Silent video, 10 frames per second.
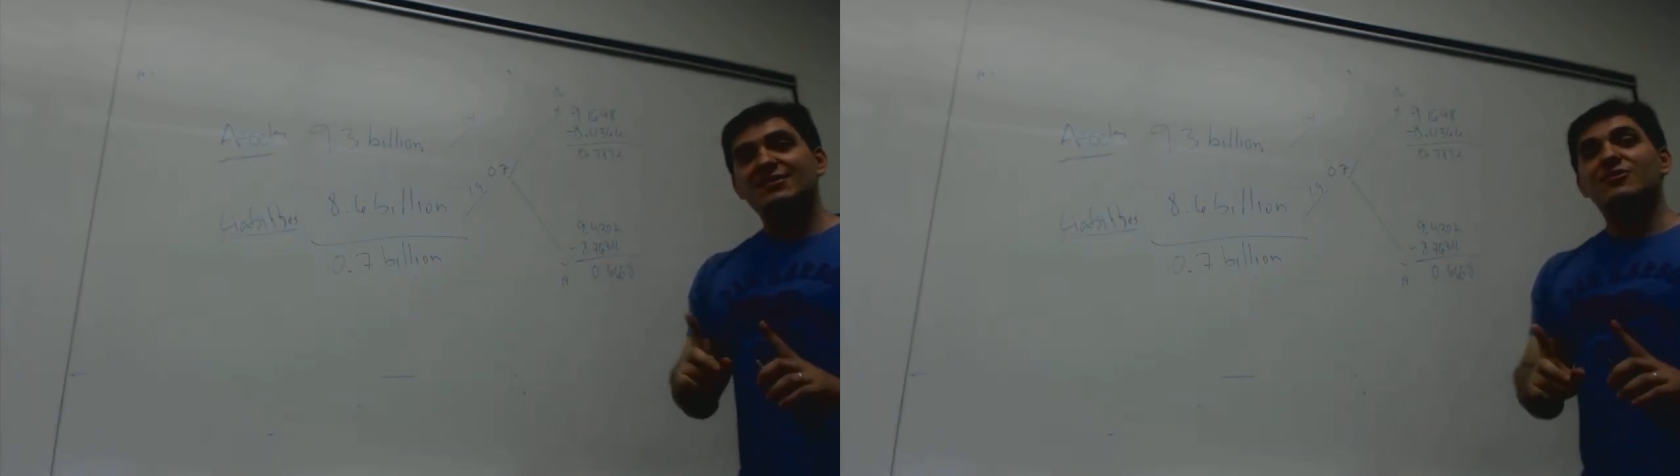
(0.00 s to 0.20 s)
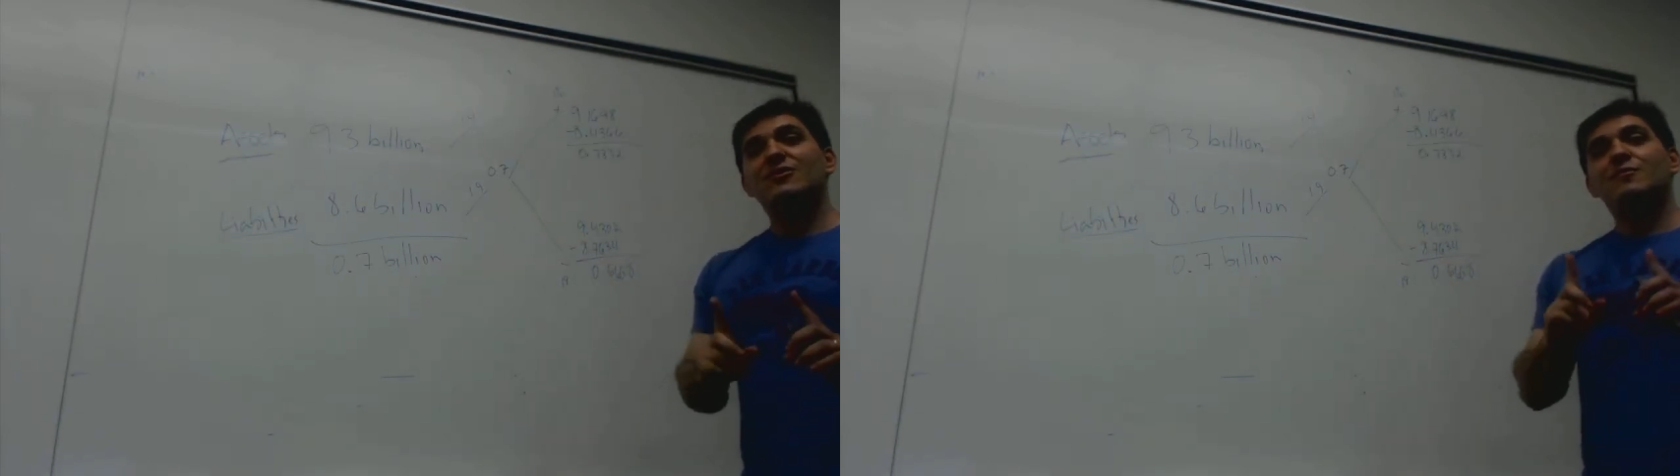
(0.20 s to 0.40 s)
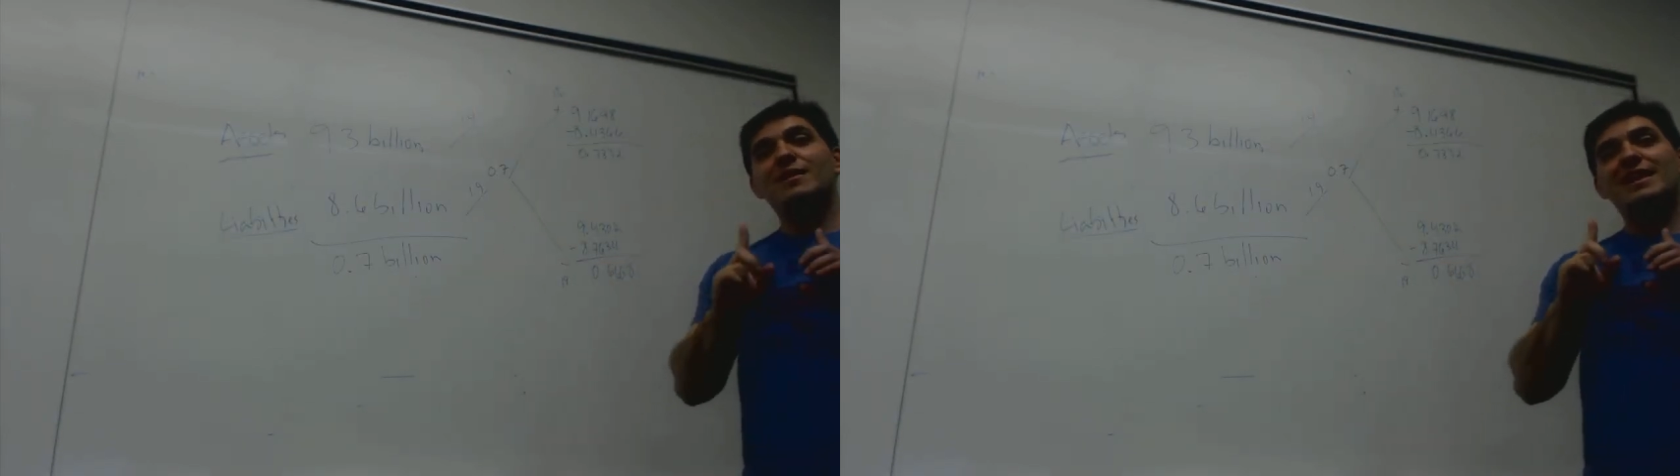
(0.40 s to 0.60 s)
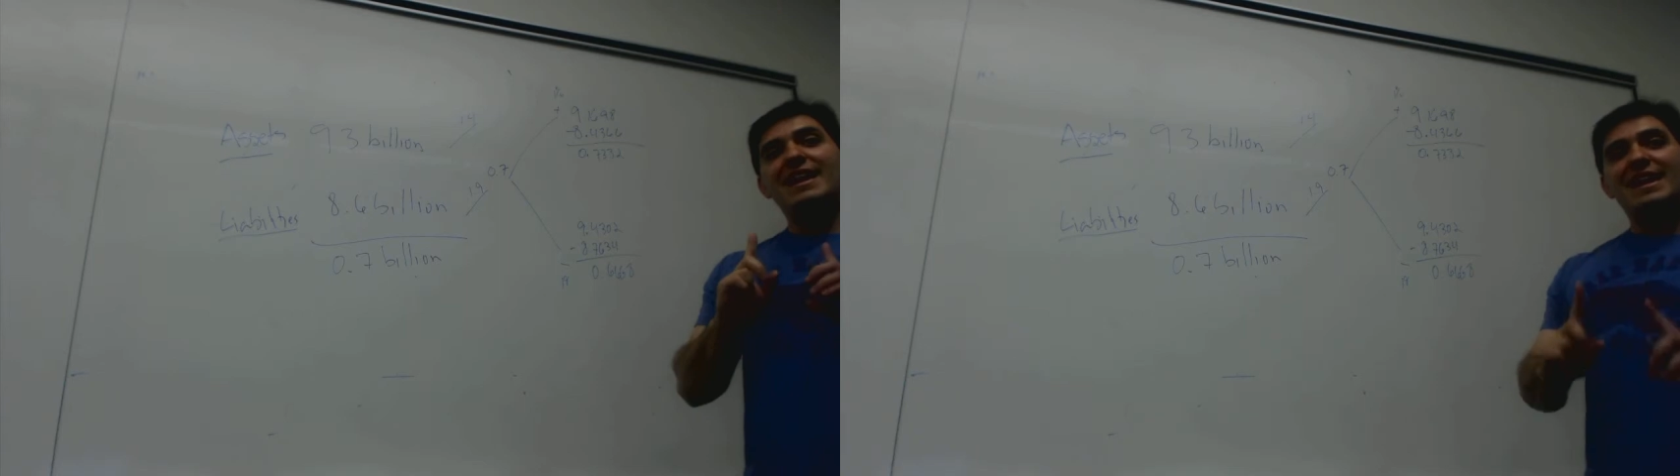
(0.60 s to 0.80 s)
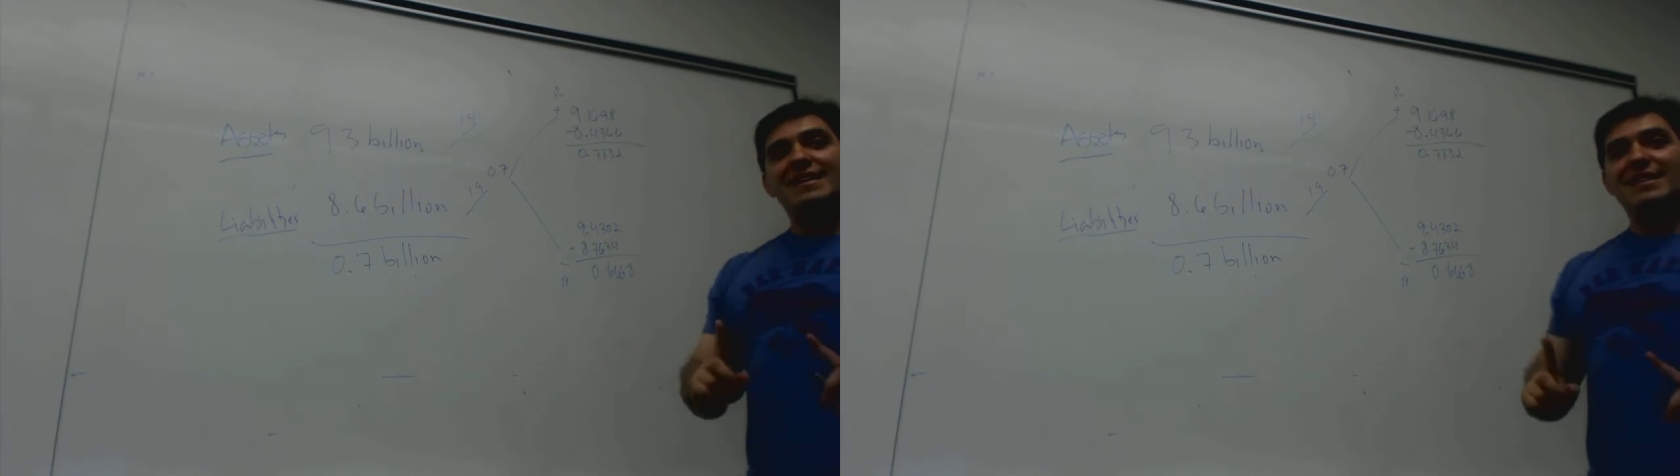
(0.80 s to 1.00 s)
is going to be
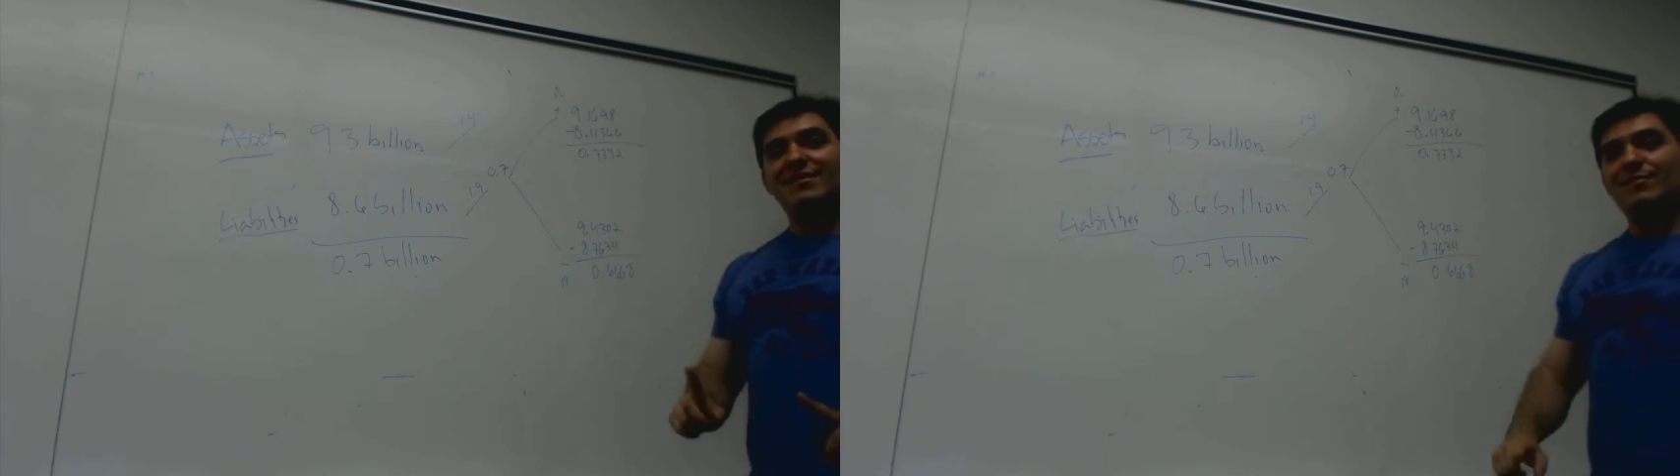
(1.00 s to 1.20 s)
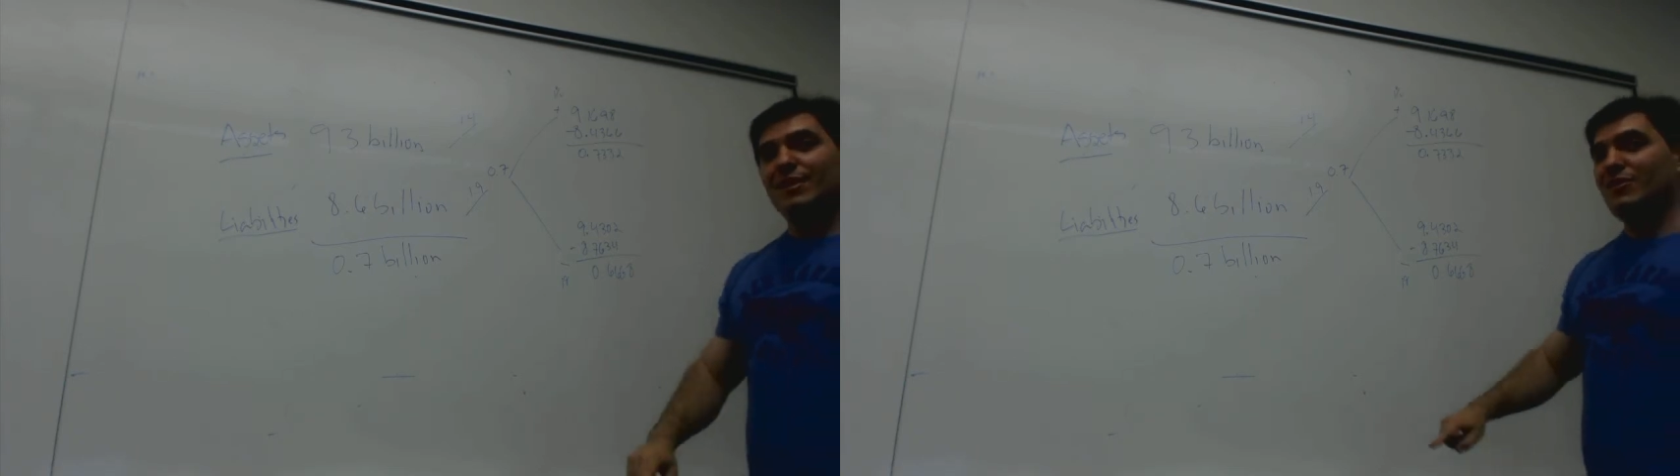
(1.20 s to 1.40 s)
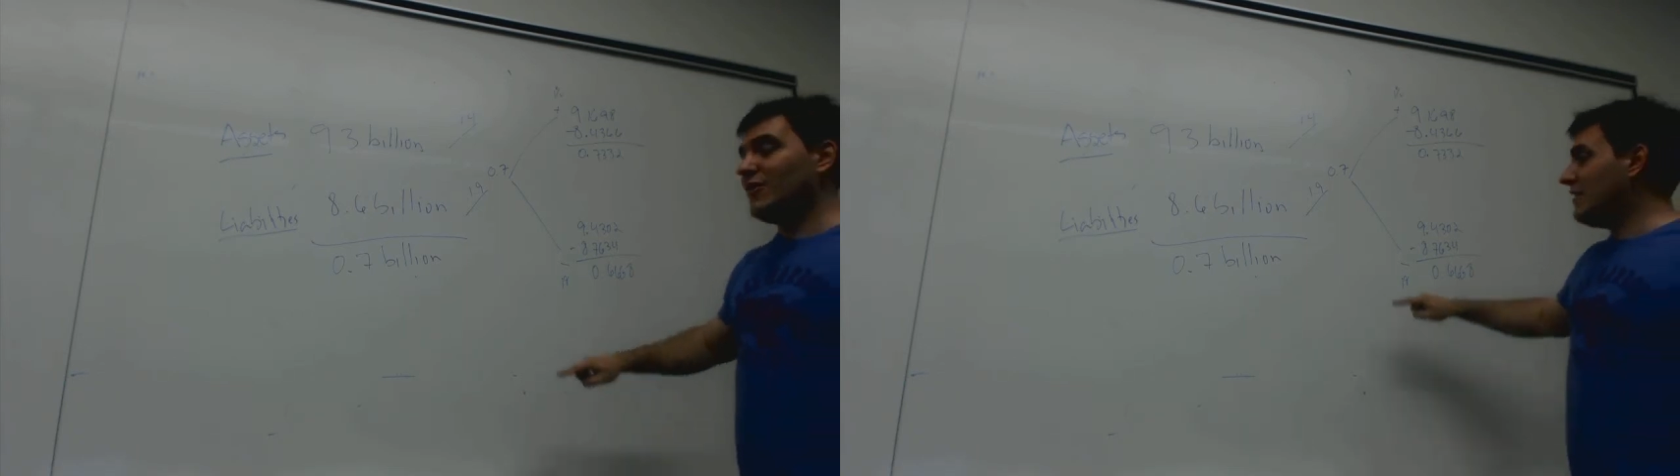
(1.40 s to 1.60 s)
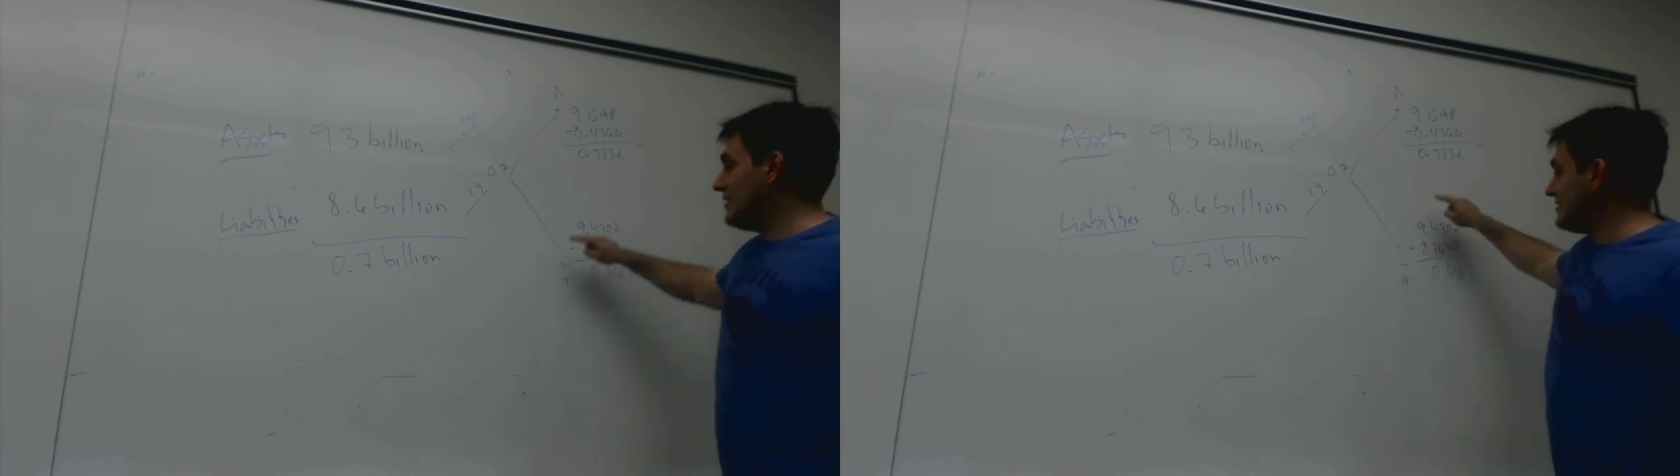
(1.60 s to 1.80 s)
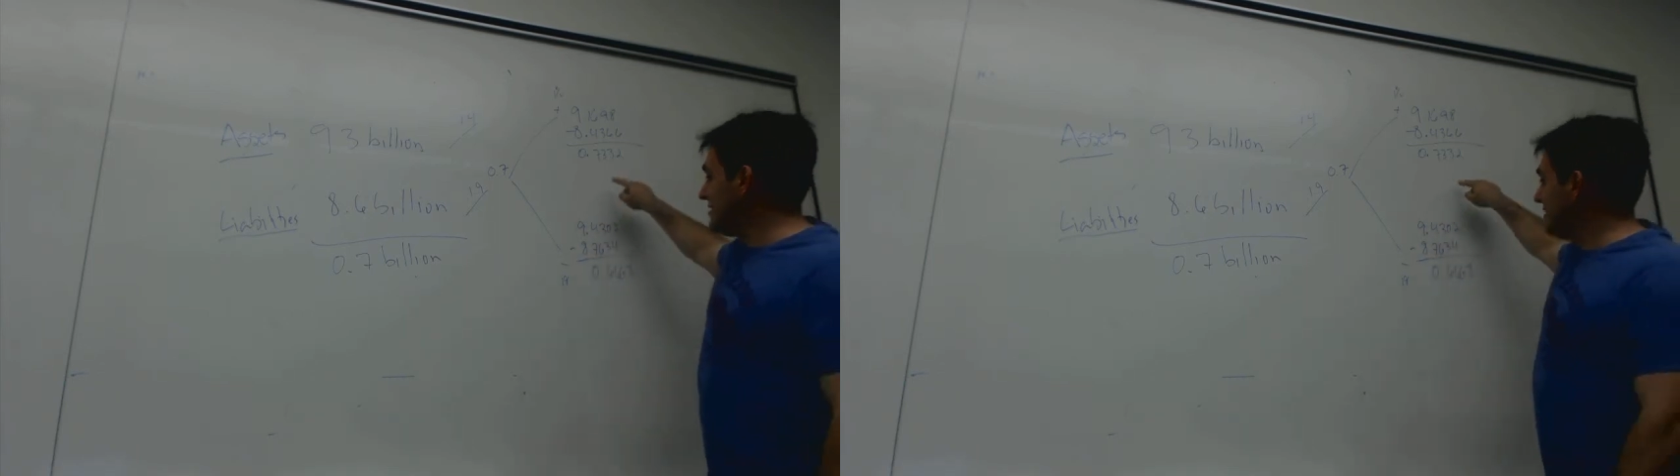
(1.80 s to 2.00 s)
negative
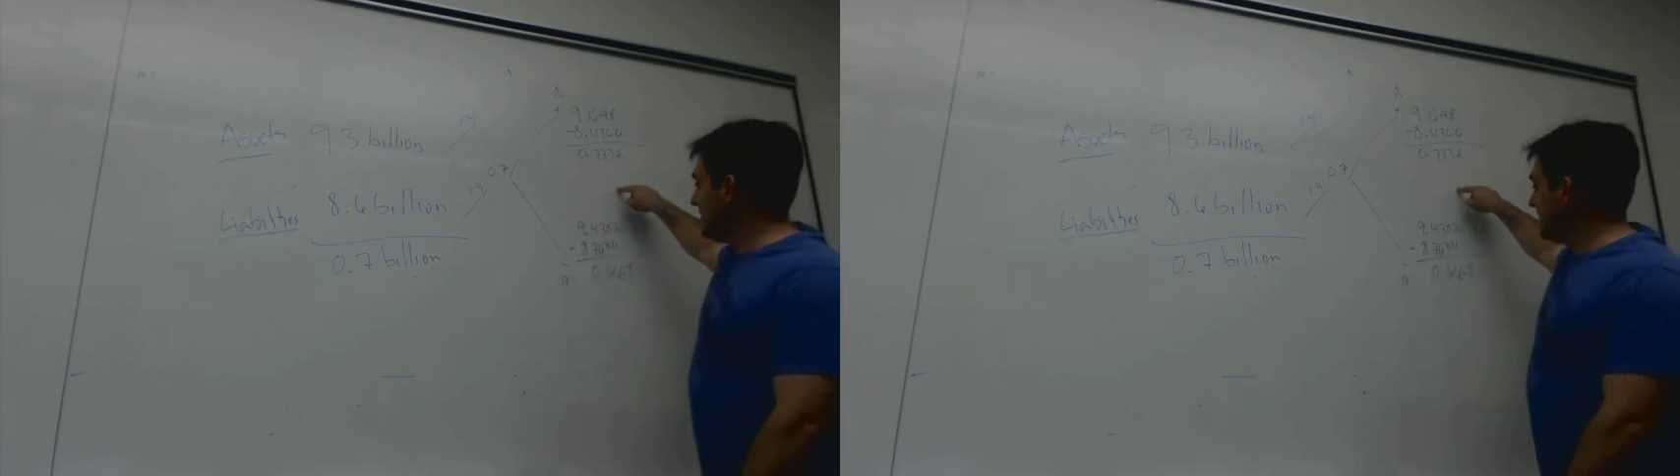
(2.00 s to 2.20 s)
because